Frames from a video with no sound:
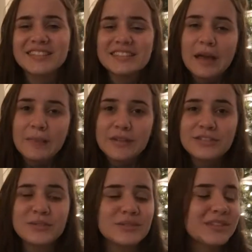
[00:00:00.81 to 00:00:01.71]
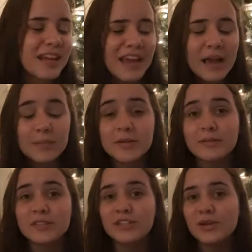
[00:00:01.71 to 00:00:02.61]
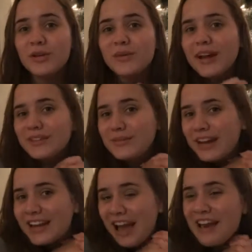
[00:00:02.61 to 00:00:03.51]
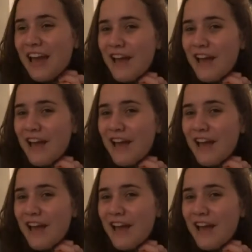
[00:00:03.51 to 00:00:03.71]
It's Emmy. So today I'm going to be showing you guys what I got